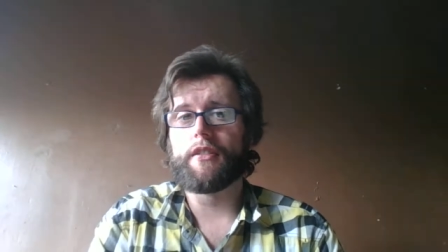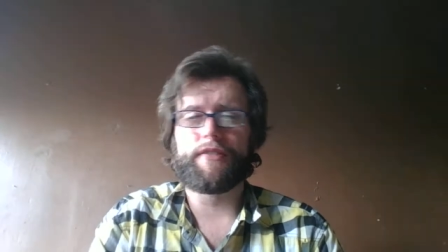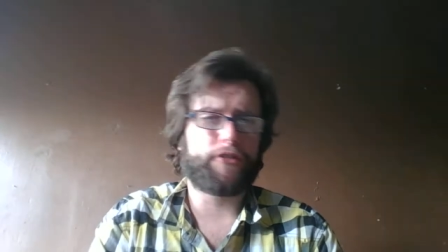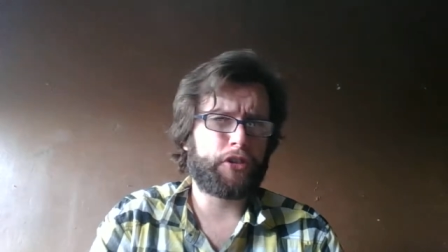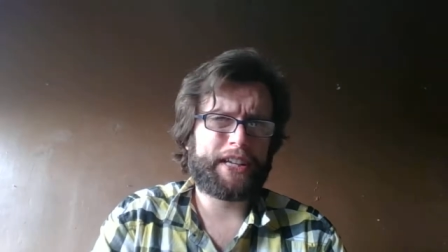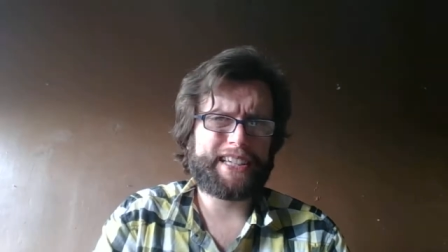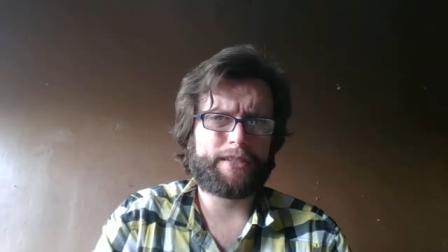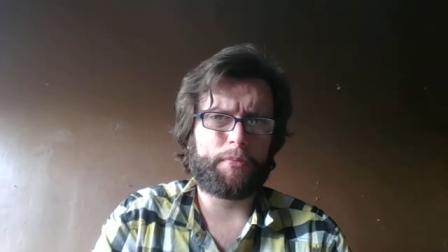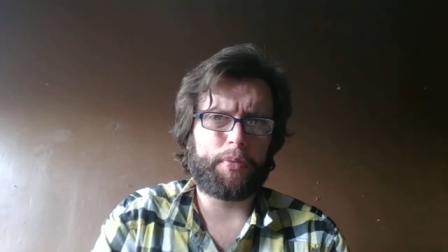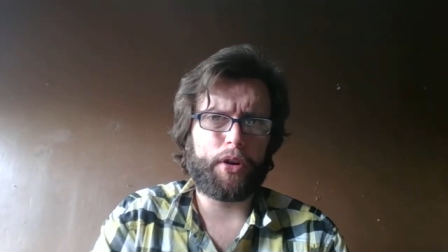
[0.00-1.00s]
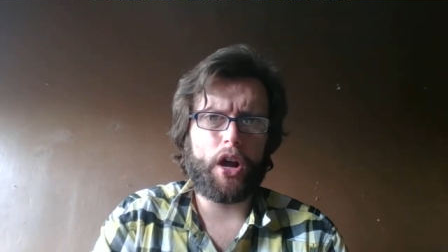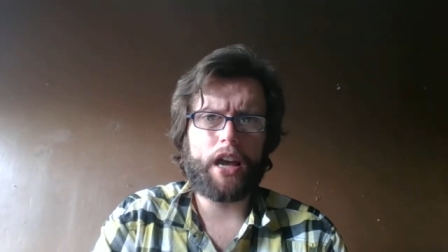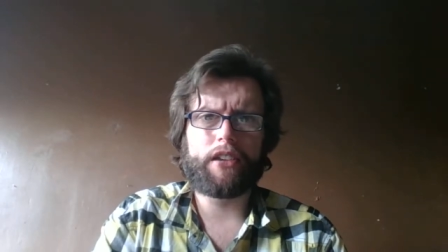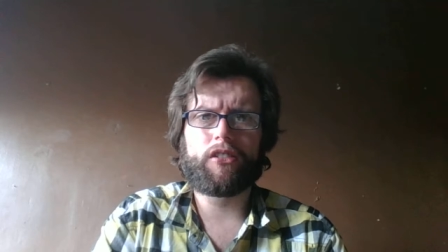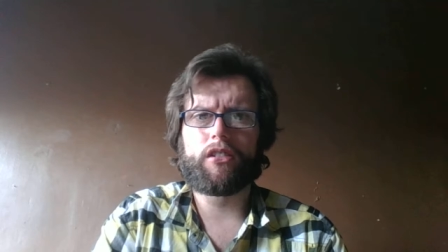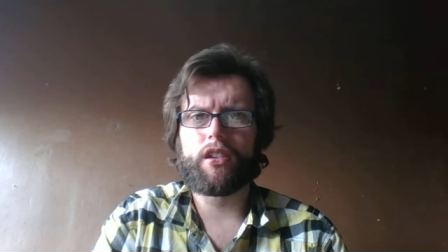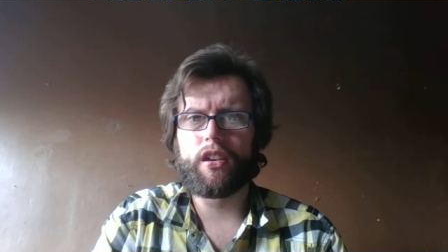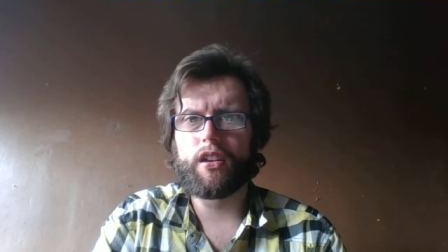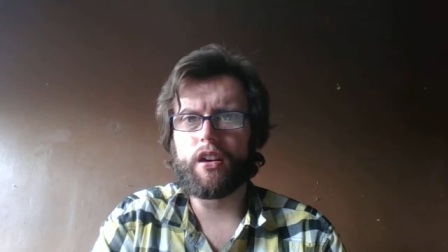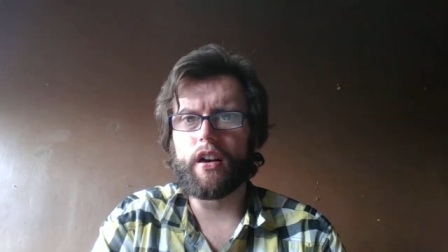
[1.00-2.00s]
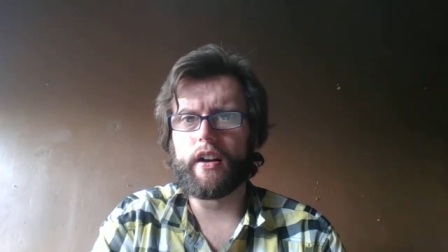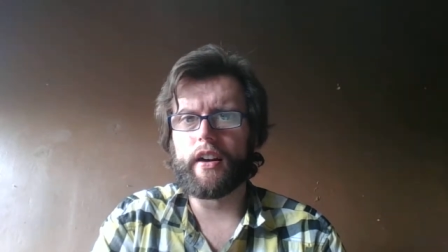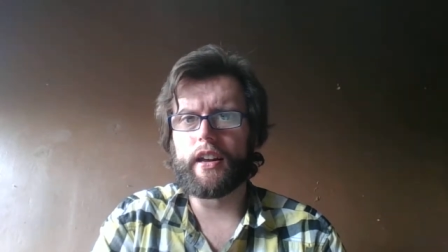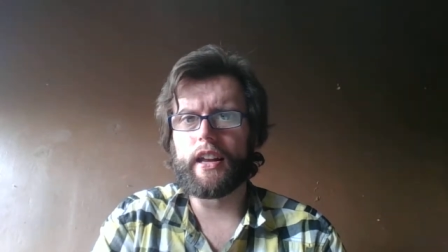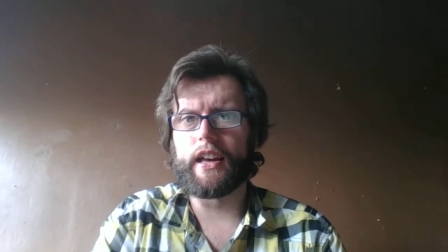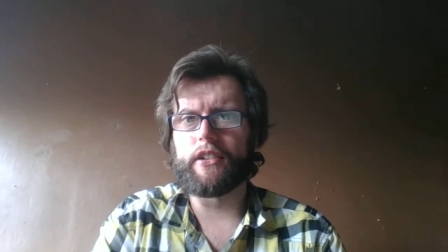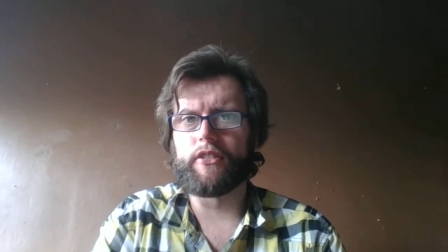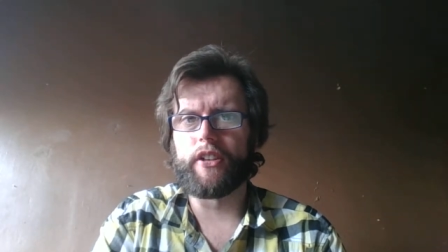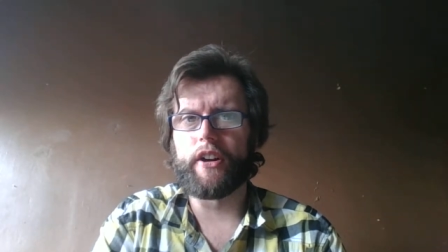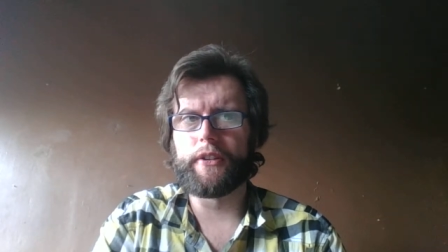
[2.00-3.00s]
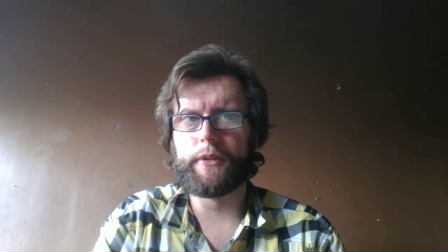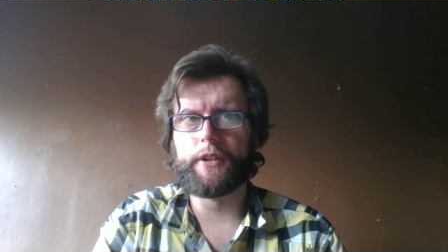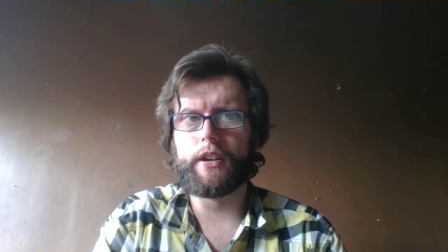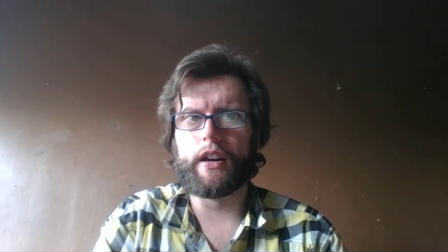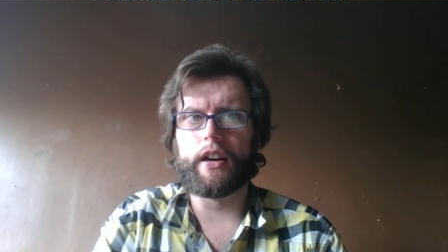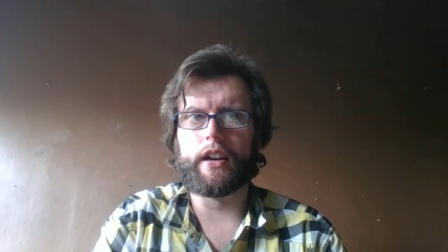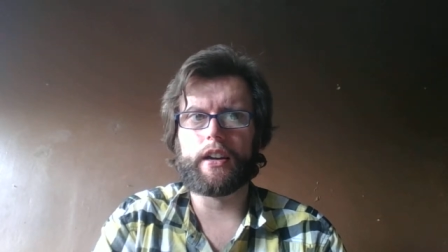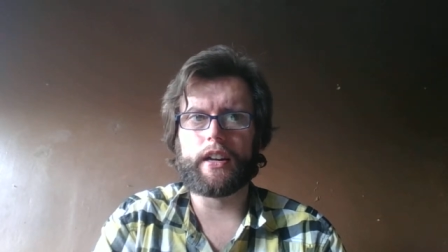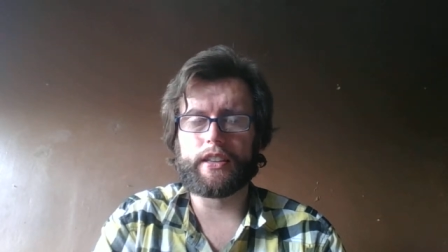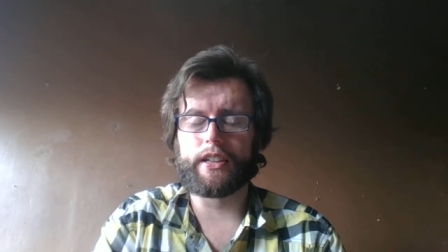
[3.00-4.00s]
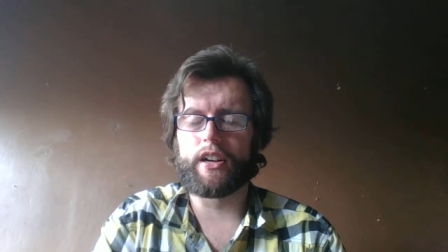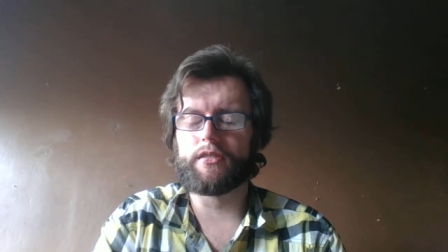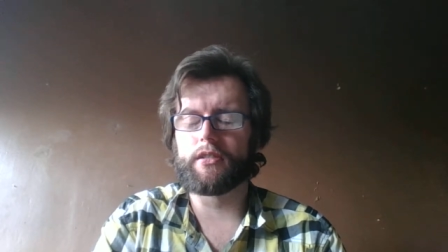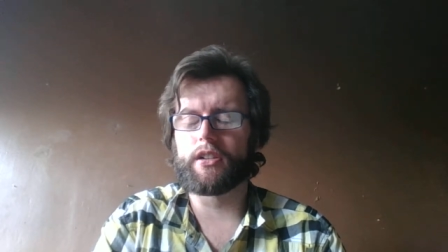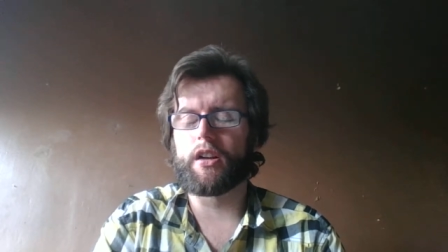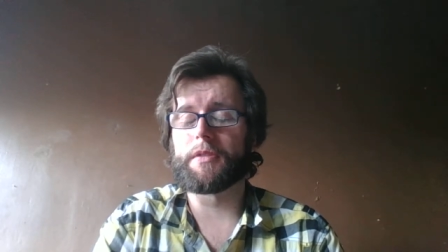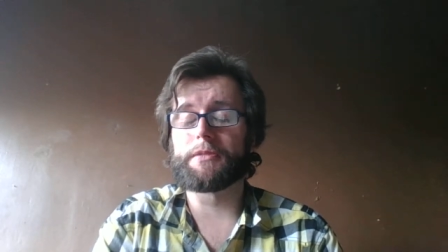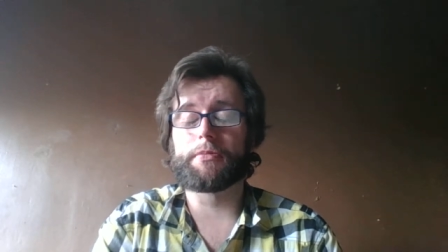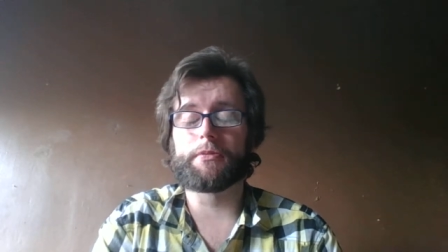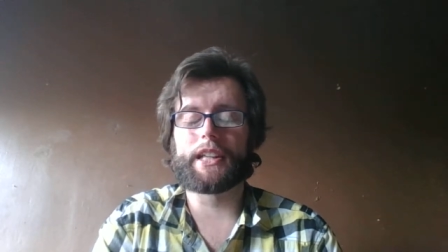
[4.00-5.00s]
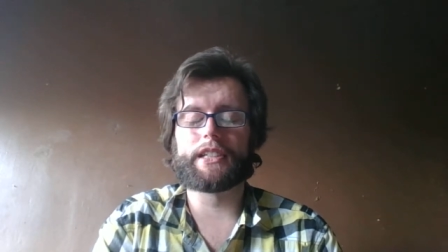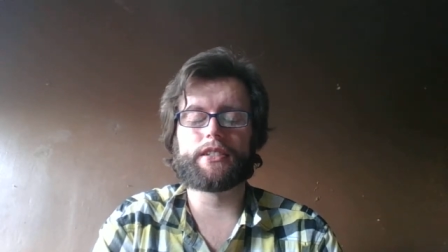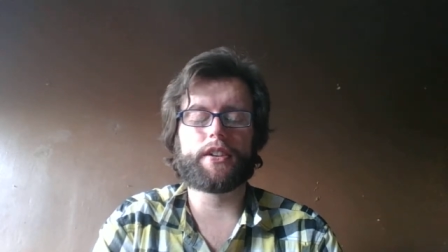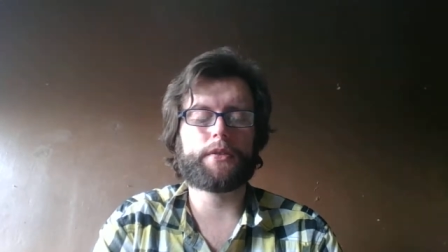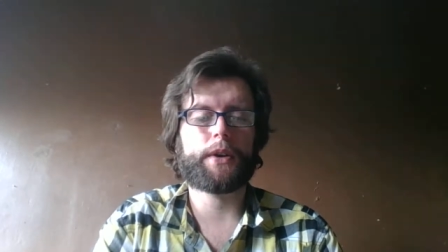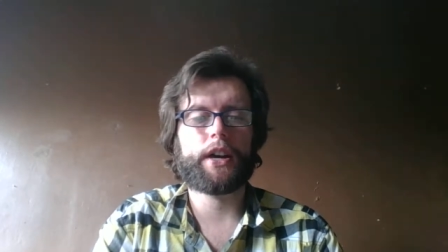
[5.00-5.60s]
for a decent price, let us know in the comments, please do.